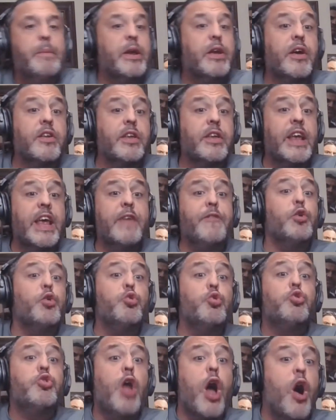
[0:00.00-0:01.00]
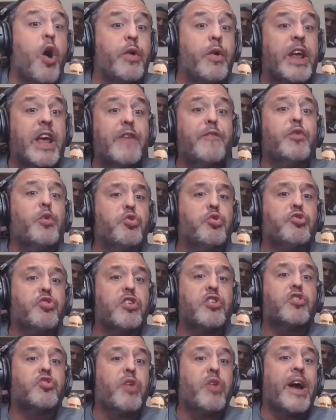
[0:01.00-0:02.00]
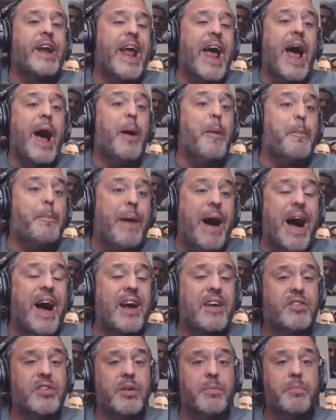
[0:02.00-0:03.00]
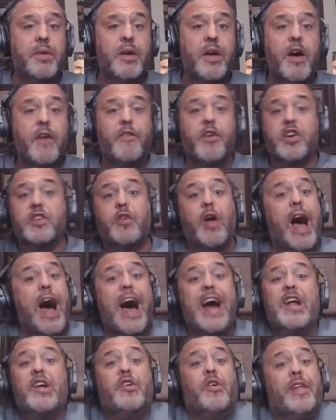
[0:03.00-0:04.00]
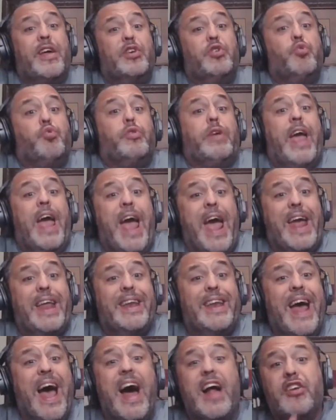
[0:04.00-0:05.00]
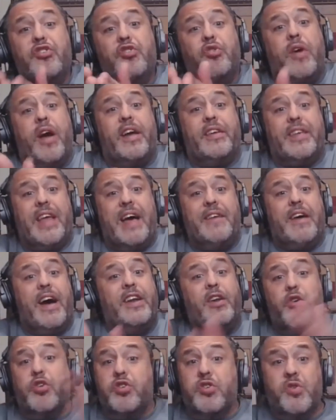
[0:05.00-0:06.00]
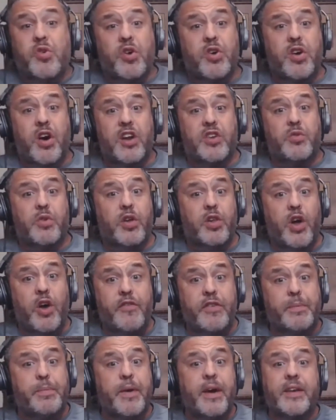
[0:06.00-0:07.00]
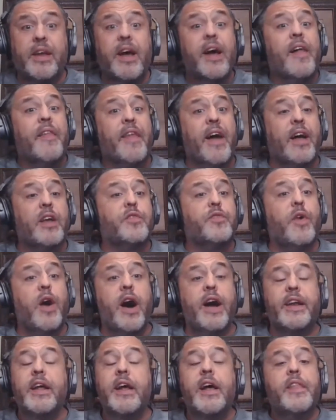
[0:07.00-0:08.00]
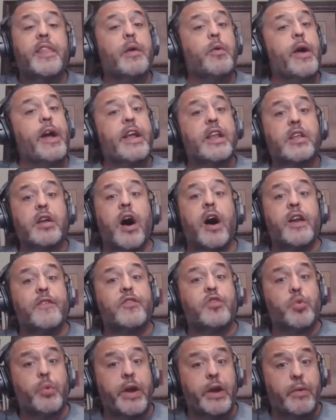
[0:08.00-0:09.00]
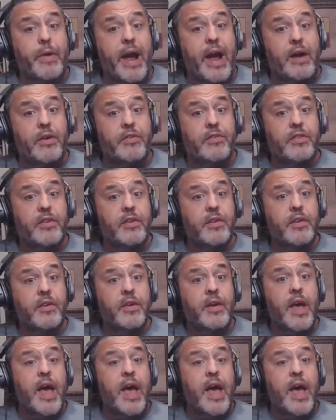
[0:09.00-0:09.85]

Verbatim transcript: Because if you don't, if you just try to outbox him, first of all, I don't know that you can. How did you guys have it? I know scorecards are all over the place. That's fine. There were a ton of swing rounds.